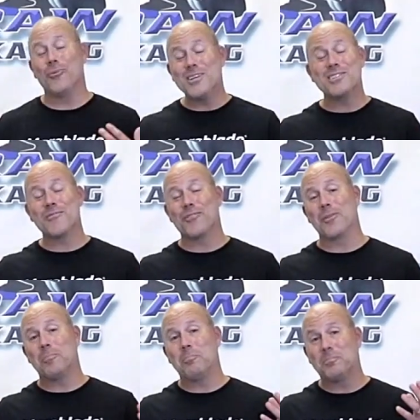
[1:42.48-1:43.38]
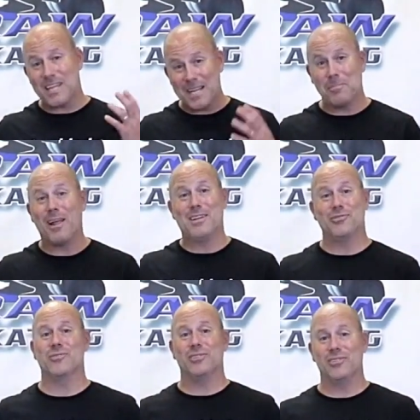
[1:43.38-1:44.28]
The reason for the tape
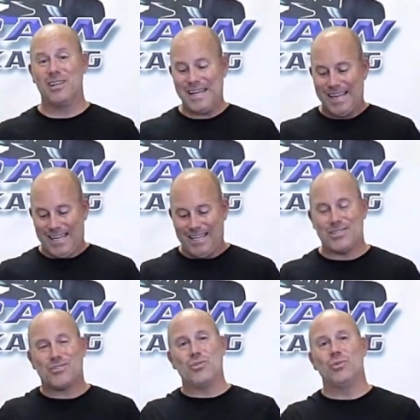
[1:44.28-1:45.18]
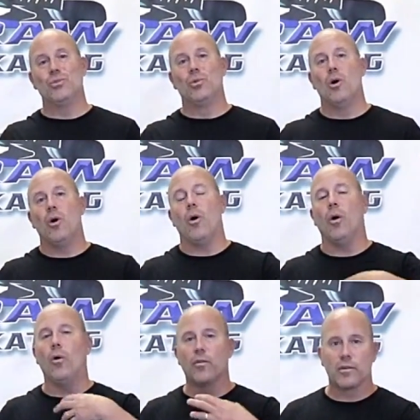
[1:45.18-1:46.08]
line drill is to
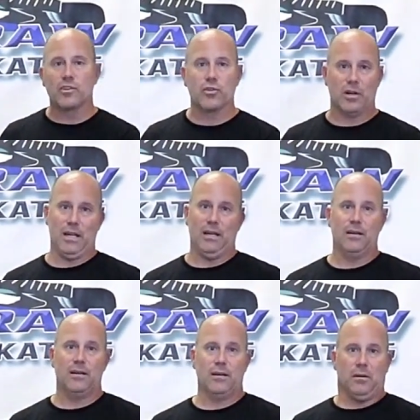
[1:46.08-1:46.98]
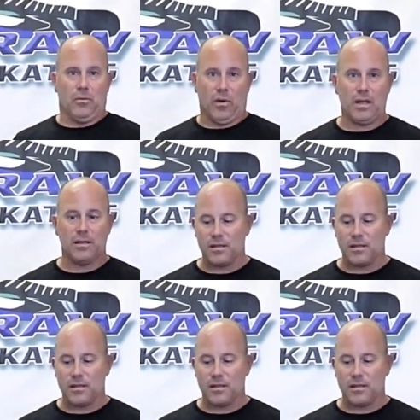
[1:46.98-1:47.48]
overtrain, right?